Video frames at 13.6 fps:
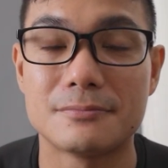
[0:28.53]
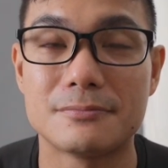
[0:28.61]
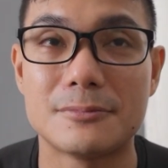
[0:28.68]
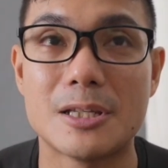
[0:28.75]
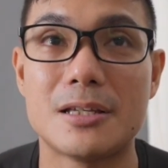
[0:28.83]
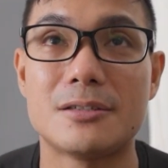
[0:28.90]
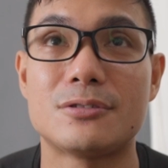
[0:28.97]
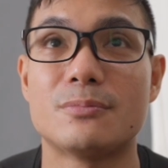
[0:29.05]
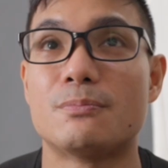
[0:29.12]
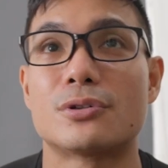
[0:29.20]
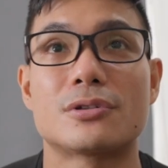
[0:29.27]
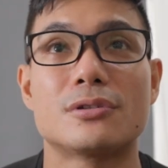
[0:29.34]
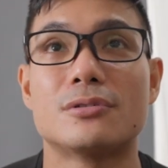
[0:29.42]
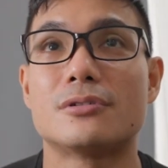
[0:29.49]
They
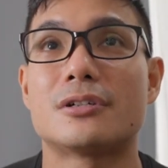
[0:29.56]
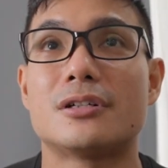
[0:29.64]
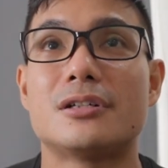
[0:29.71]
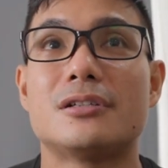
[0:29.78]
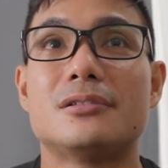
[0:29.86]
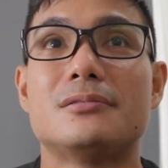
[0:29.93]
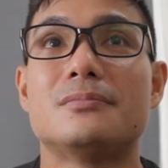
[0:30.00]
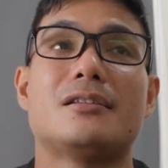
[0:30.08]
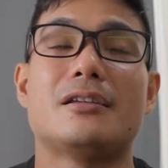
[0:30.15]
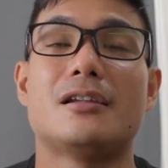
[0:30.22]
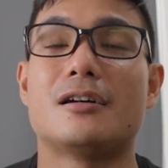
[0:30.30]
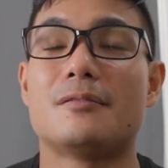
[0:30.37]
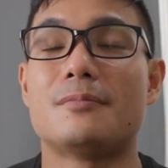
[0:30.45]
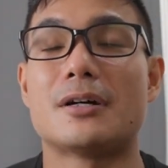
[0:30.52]
support local. They
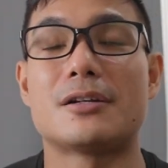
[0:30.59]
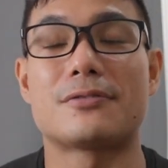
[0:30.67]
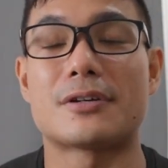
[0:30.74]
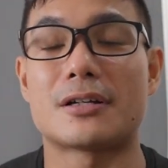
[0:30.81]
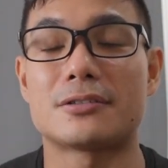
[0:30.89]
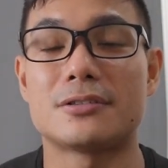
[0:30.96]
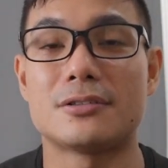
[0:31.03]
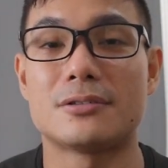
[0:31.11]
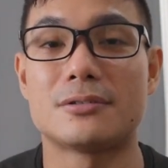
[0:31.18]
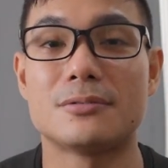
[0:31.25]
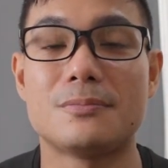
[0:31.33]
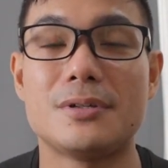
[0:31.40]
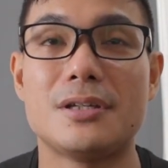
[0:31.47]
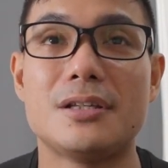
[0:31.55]
love manufacturing their
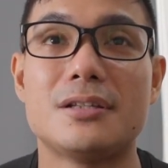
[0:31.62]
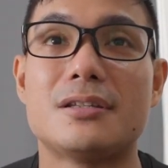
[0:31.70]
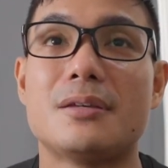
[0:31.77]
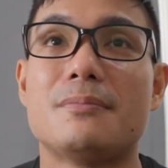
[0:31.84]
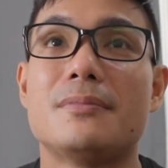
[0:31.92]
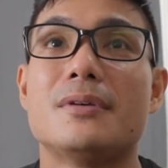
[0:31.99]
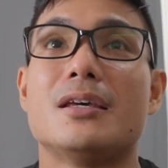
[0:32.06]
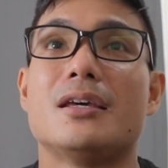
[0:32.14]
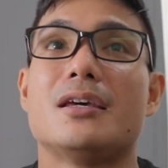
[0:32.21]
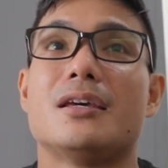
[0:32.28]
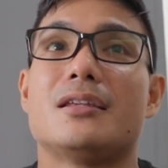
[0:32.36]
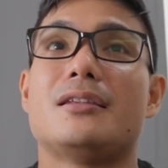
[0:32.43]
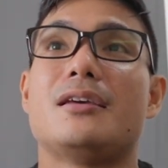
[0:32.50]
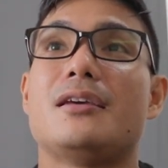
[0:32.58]
own beans.
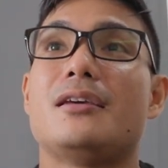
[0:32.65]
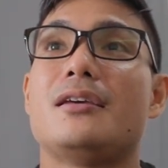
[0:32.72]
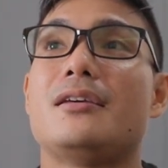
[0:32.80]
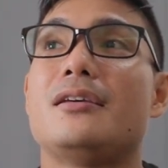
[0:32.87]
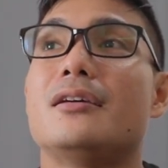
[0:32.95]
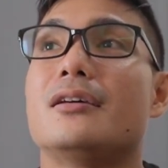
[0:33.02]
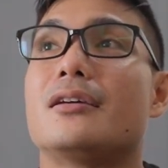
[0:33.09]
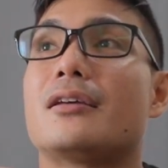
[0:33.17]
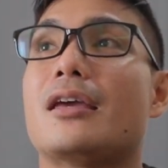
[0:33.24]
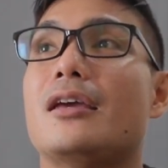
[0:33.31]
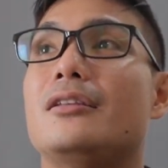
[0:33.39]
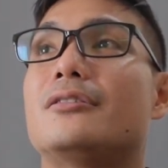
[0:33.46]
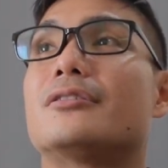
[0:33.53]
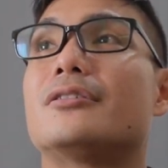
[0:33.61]
They
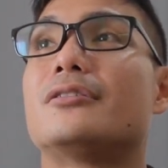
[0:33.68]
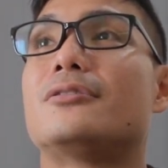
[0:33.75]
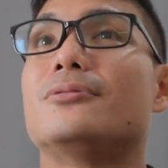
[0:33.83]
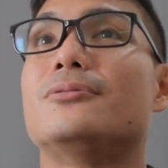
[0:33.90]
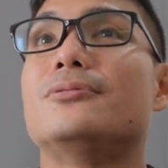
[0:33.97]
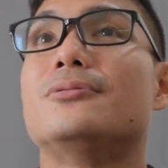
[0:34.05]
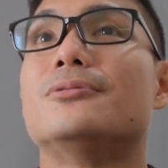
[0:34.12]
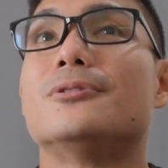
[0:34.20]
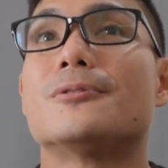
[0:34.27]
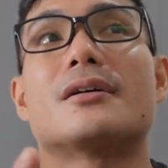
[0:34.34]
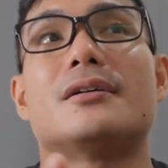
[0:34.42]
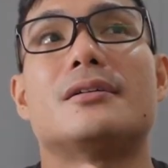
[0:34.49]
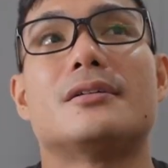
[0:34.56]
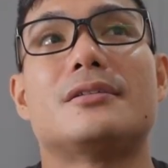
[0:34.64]
cater to
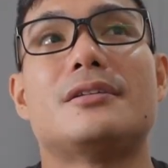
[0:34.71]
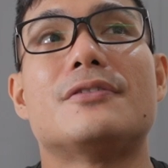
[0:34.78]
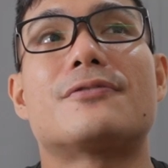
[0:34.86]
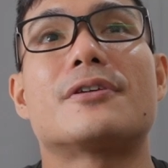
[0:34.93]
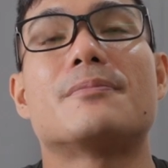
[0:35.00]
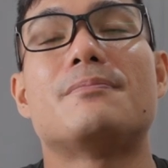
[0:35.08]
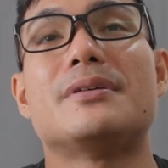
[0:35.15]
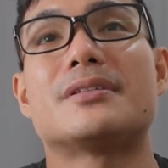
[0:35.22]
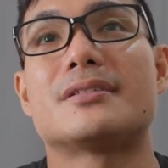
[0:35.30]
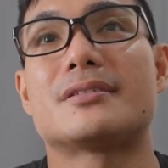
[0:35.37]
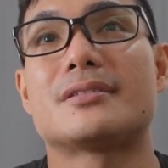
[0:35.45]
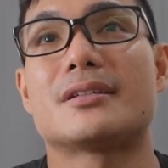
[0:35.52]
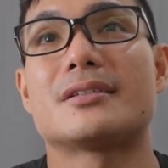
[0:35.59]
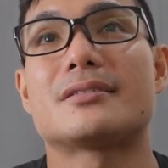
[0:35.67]
different
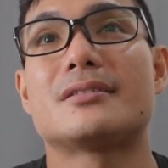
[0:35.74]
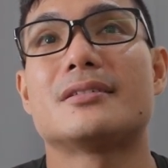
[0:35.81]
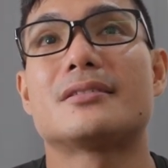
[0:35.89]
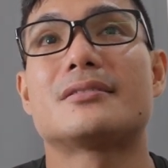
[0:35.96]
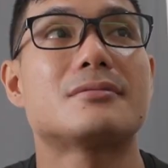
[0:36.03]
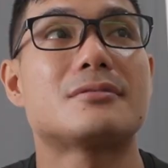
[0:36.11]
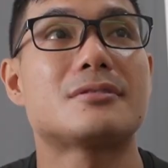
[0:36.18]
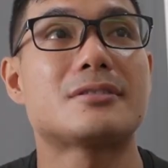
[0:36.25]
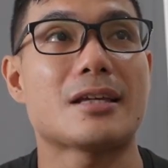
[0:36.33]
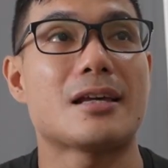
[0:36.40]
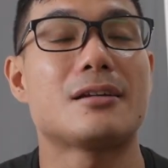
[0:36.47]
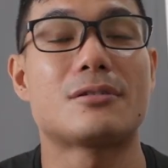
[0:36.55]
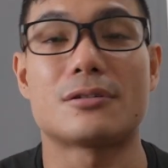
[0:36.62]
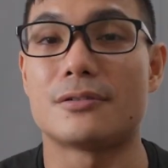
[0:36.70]
businesses that
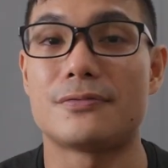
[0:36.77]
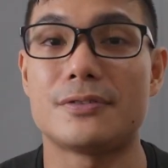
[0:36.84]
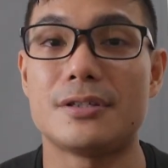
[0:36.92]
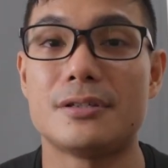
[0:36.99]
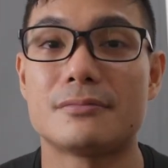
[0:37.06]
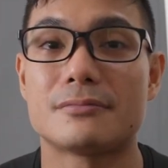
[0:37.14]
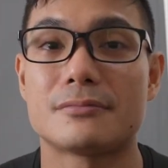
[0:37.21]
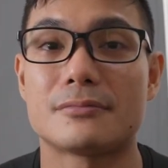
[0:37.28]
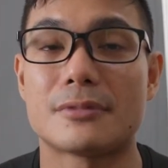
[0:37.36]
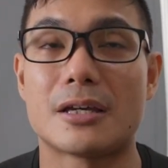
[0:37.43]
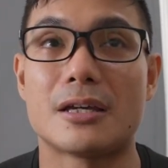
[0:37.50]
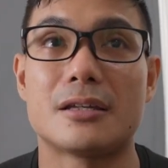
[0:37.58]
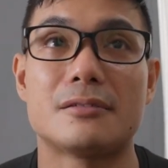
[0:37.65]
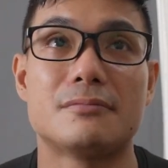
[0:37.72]
sell coffee
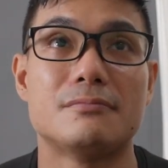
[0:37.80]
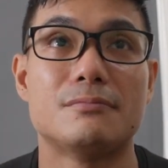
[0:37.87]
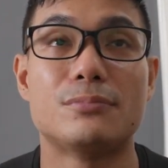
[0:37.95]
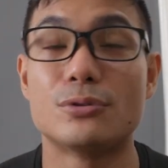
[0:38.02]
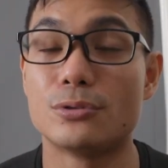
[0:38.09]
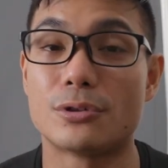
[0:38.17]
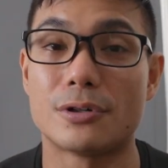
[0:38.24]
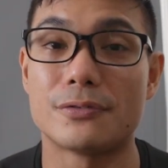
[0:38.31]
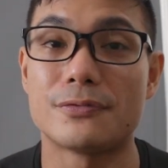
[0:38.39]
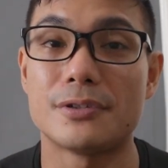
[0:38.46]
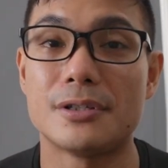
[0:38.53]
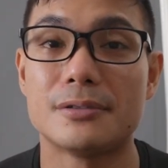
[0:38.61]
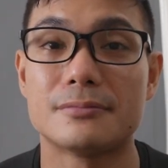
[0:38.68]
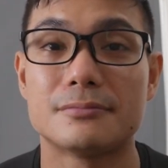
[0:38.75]
and brew
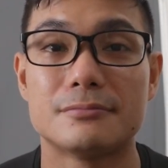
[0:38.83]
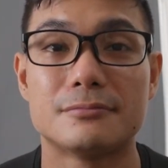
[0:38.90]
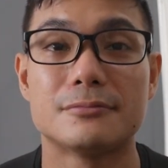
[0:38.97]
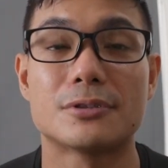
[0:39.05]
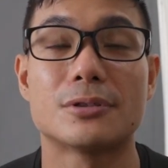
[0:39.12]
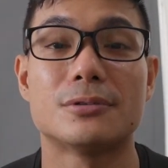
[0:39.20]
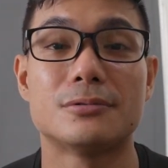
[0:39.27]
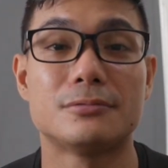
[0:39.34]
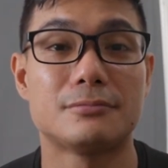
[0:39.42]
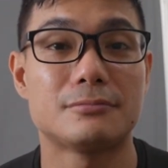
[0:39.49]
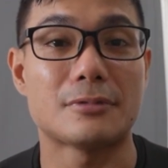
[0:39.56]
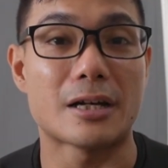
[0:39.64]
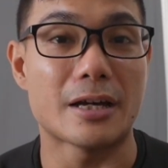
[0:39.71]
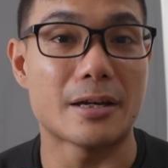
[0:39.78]
coffee. So
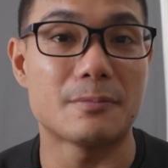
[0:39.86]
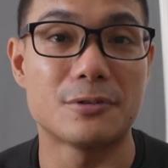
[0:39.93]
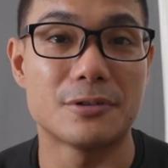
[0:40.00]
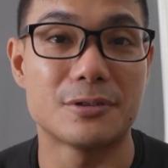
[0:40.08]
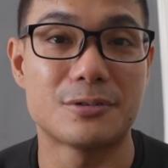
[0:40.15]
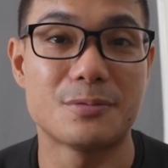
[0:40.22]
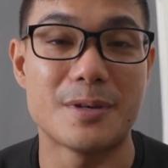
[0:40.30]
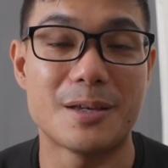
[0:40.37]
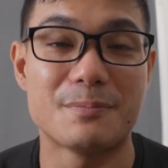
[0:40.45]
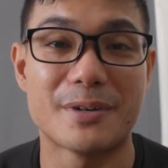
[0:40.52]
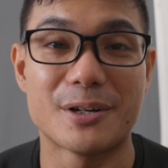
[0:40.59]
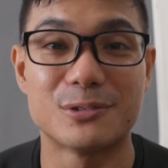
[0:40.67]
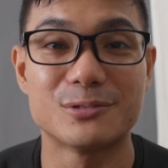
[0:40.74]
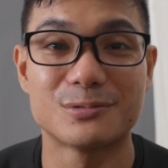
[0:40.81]
I am going to make
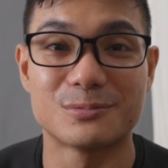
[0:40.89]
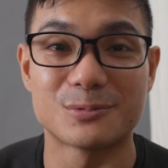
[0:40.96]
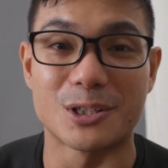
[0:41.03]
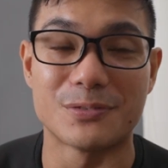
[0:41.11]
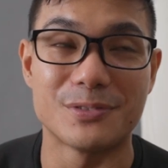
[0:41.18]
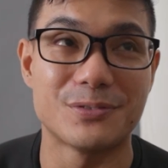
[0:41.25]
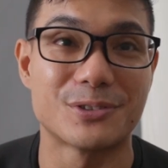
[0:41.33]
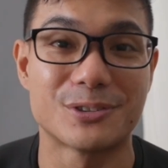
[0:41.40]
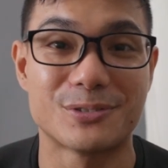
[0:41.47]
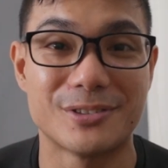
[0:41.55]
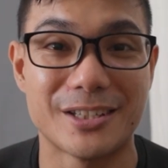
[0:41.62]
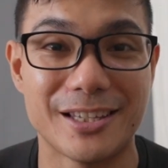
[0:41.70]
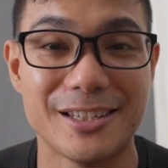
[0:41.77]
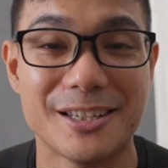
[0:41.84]
my own coffee for
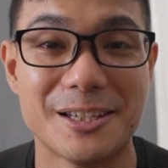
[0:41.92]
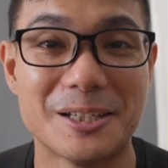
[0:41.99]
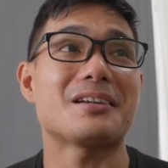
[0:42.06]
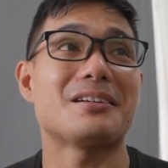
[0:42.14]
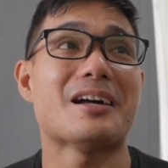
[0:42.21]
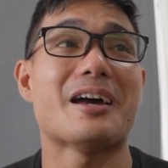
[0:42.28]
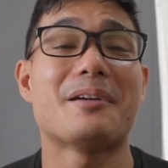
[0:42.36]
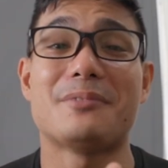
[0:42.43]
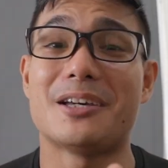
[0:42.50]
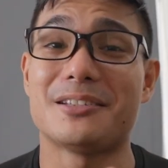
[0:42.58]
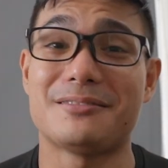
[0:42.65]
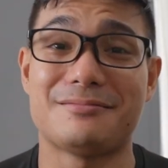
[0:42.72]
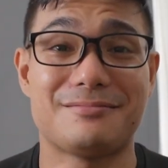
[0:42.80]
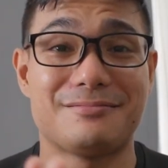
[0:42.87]
today. I am
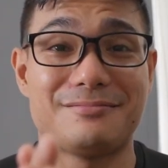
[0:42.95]
not